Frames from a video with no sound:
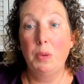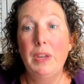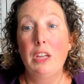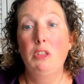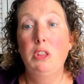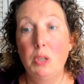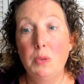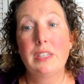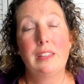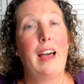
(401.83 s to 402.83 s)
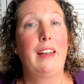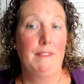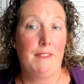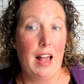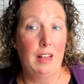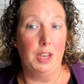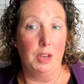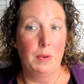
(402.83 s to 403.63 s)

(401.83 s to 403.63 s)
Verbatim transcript: we could lose a lot of value